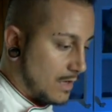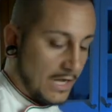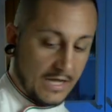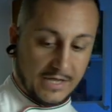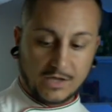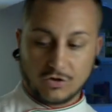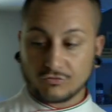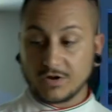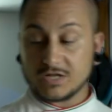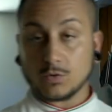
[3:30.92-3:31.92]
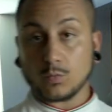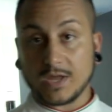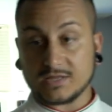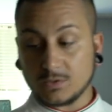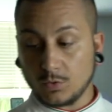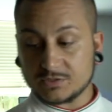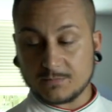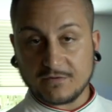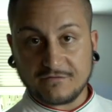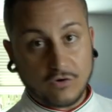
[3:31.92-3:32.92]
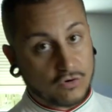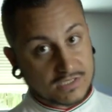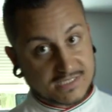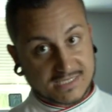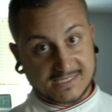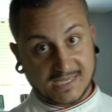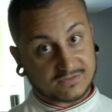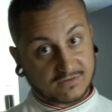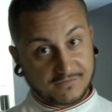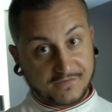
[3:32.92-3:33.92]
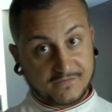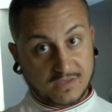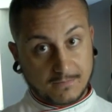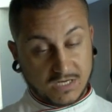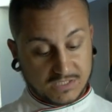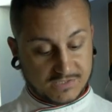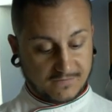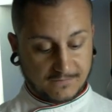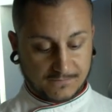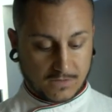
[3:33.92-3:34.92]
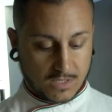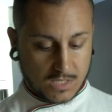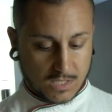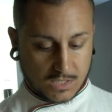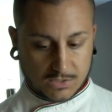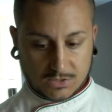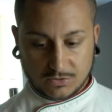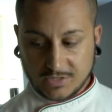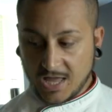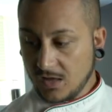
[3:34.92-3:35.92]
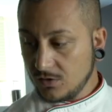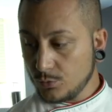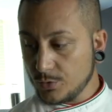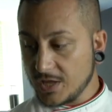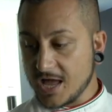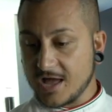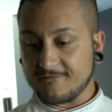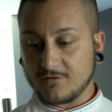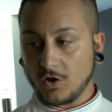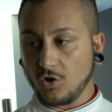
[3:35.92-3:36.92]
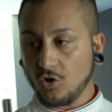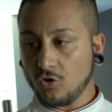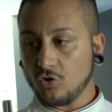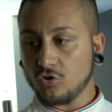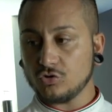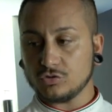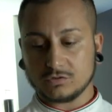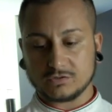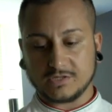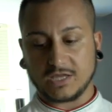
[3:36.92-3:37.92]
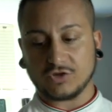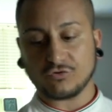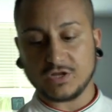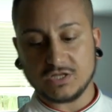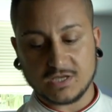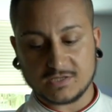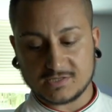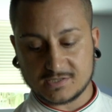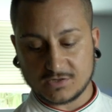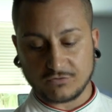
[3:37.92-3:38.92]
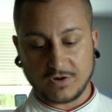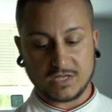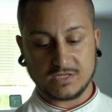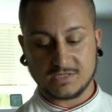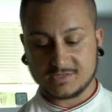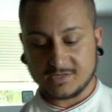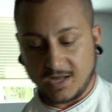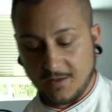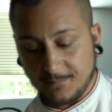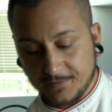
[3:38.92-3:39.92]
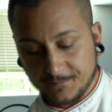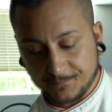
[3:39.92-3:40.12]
I already weighed the water before, 650 milliliters. So now we have all the ingredients already set up.